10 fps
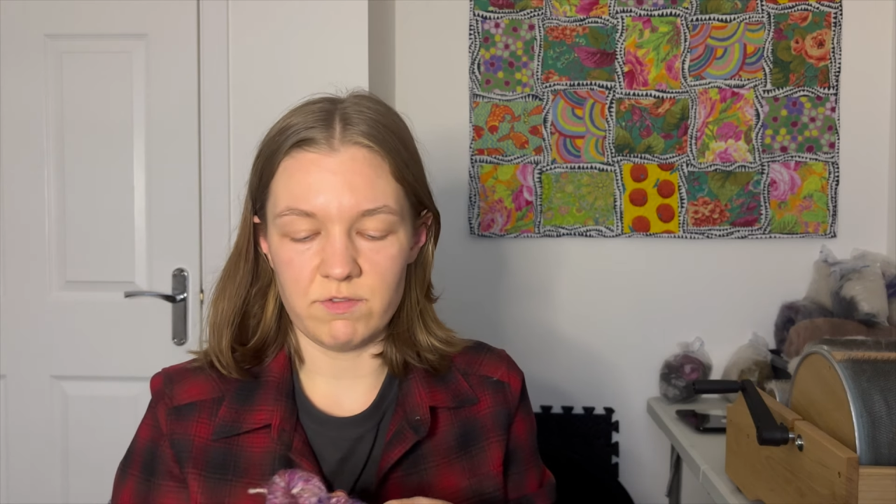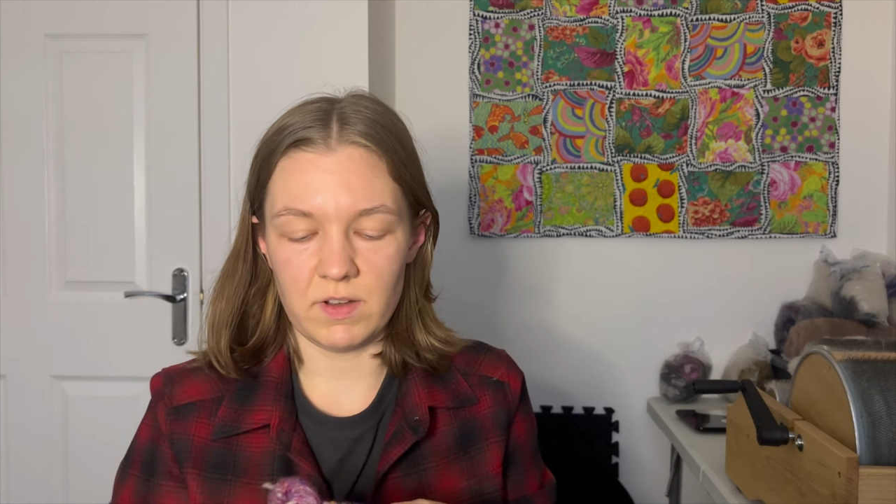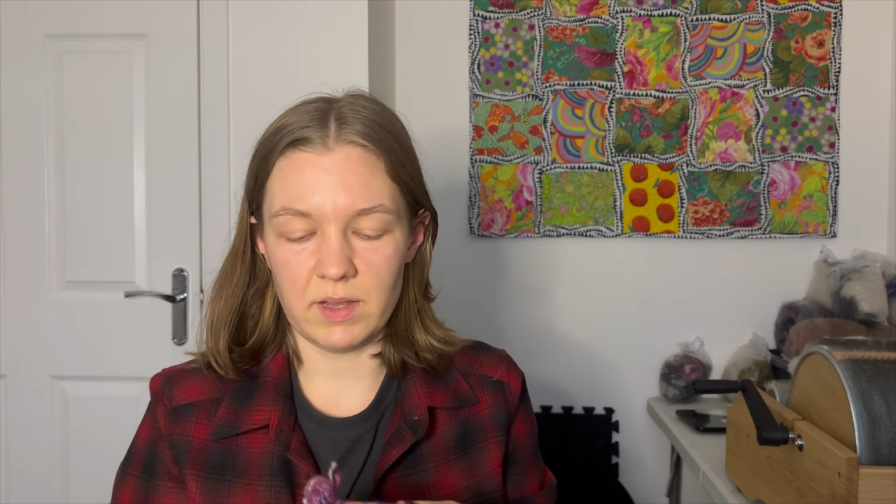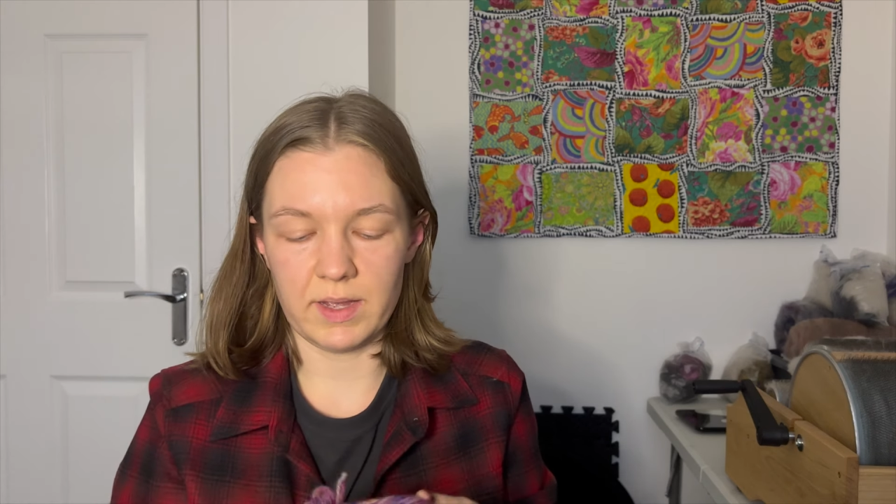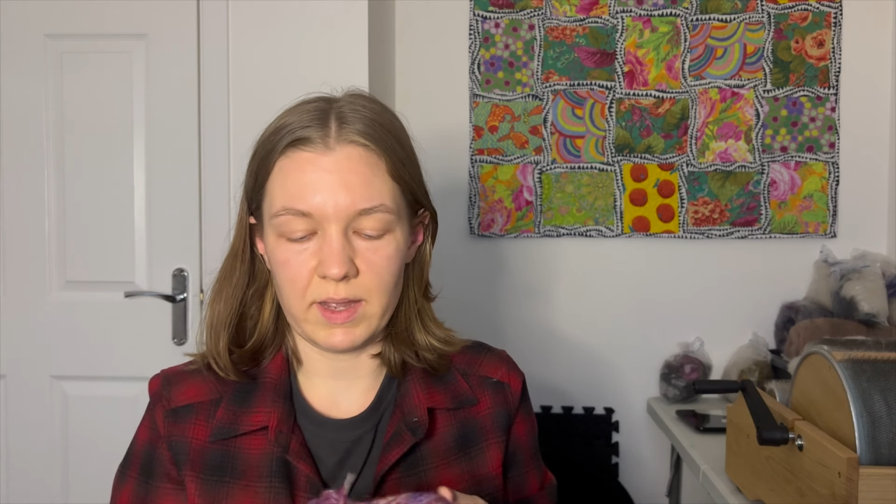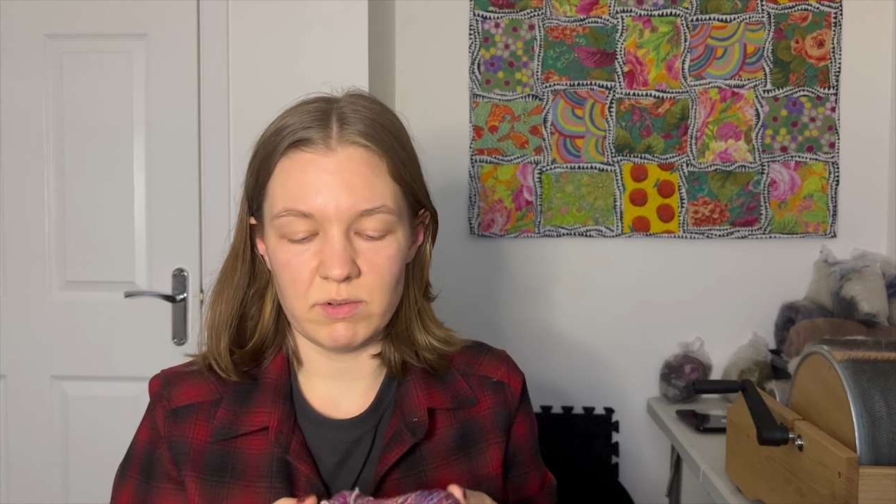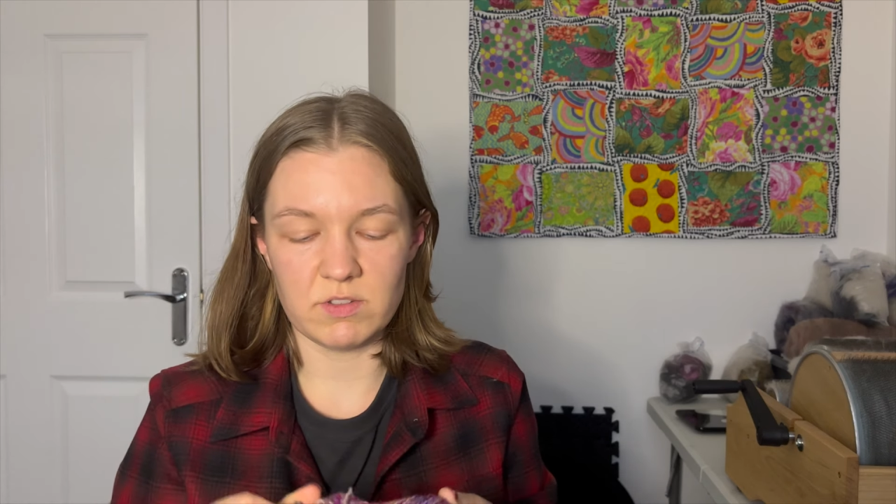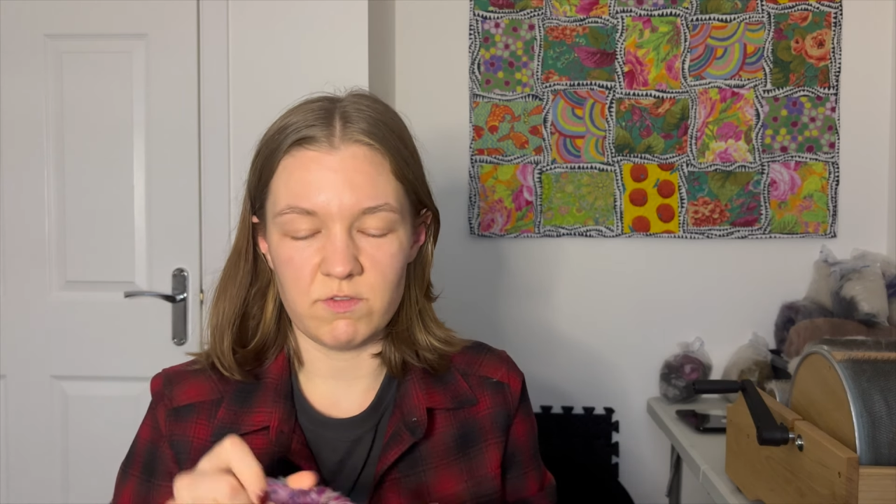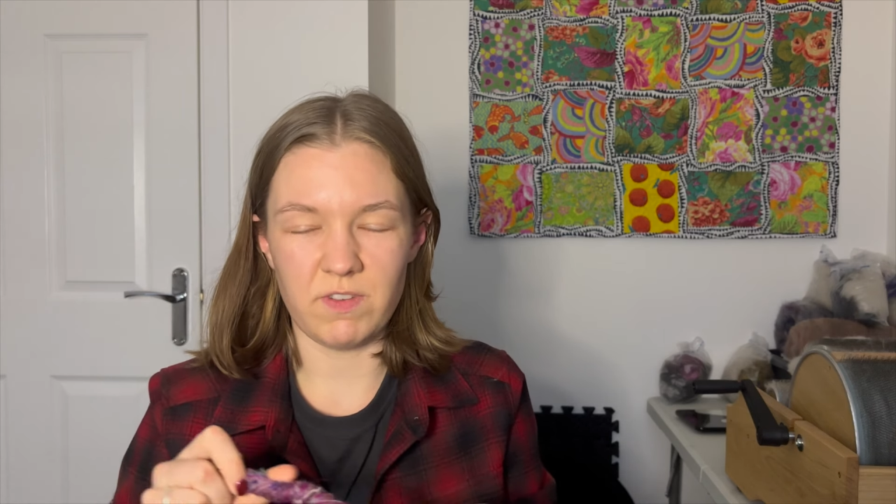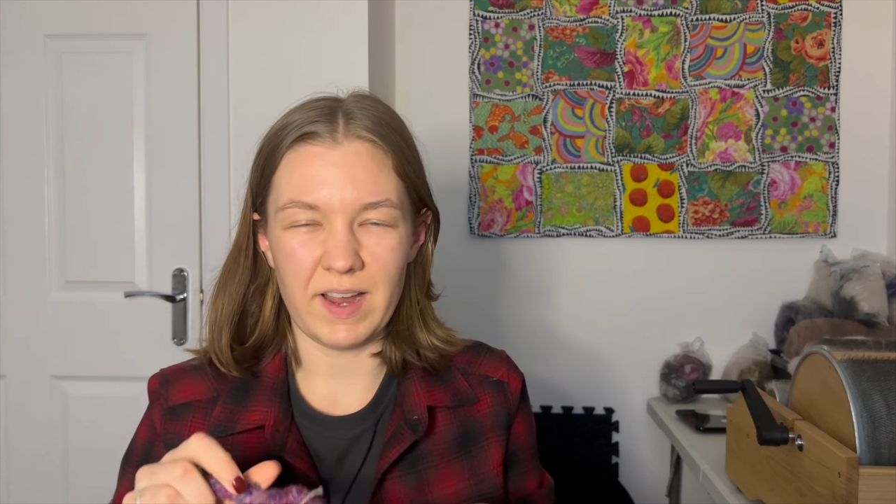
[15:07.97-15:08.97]
felt like I was
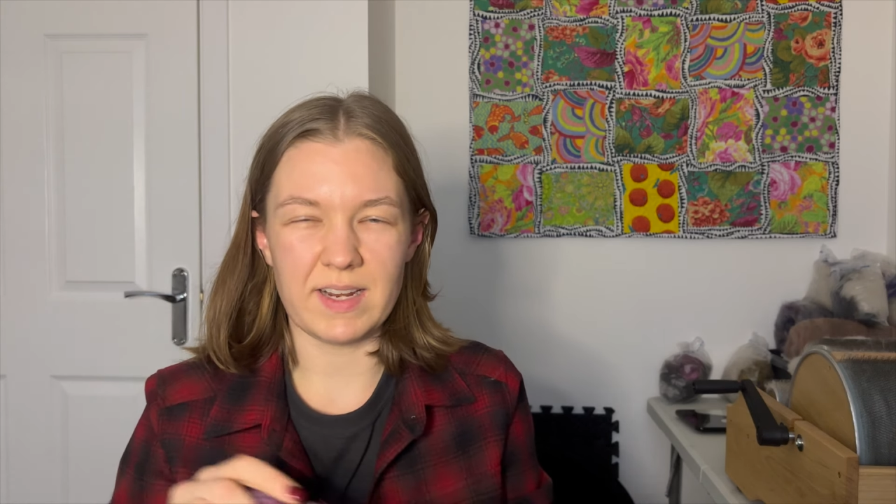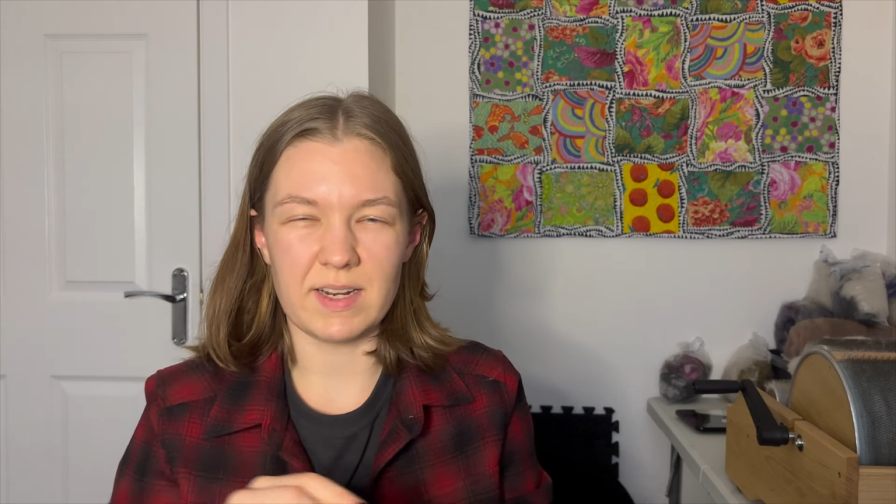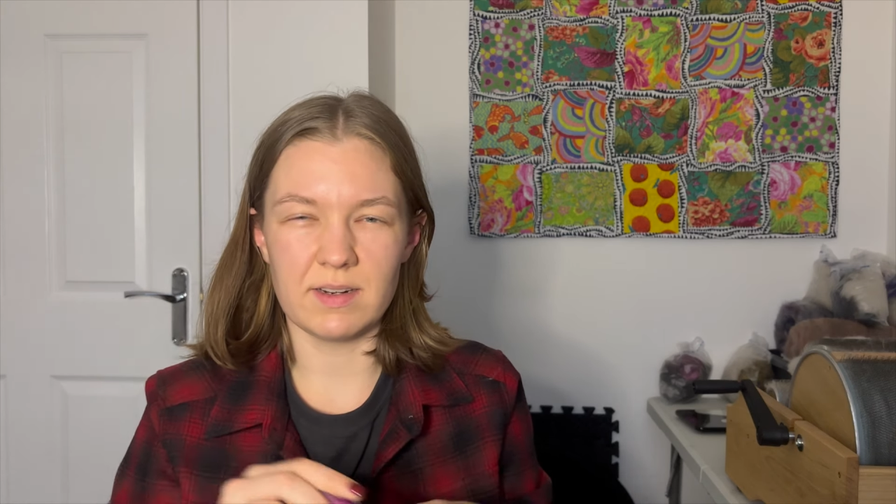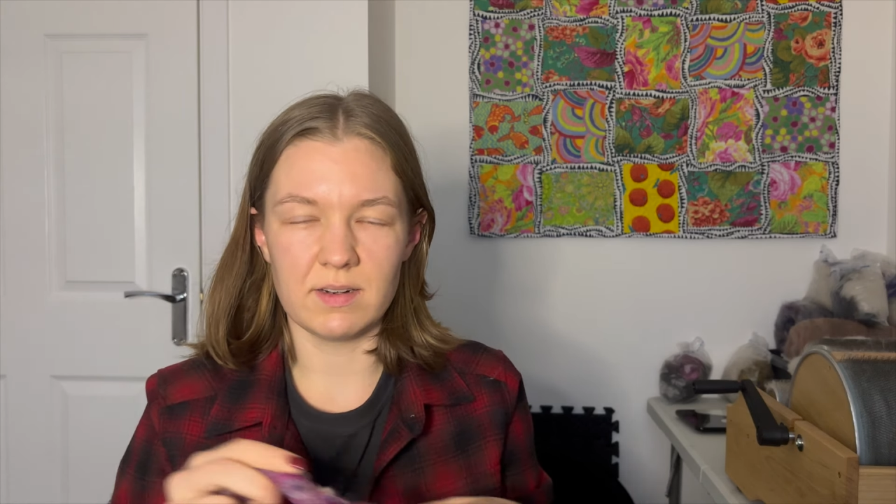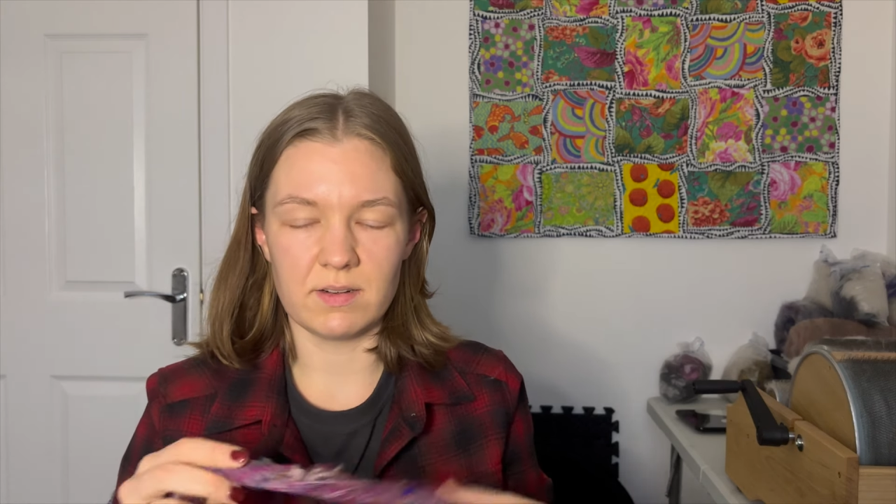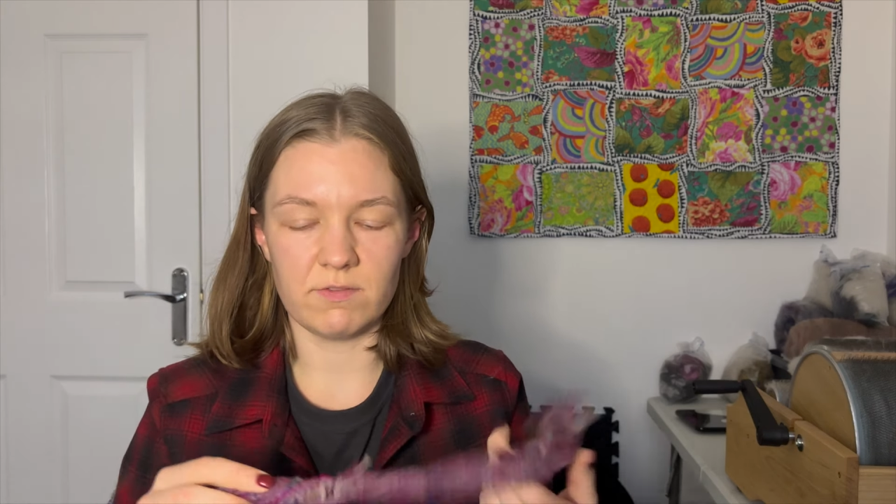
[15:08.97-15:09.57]
fighting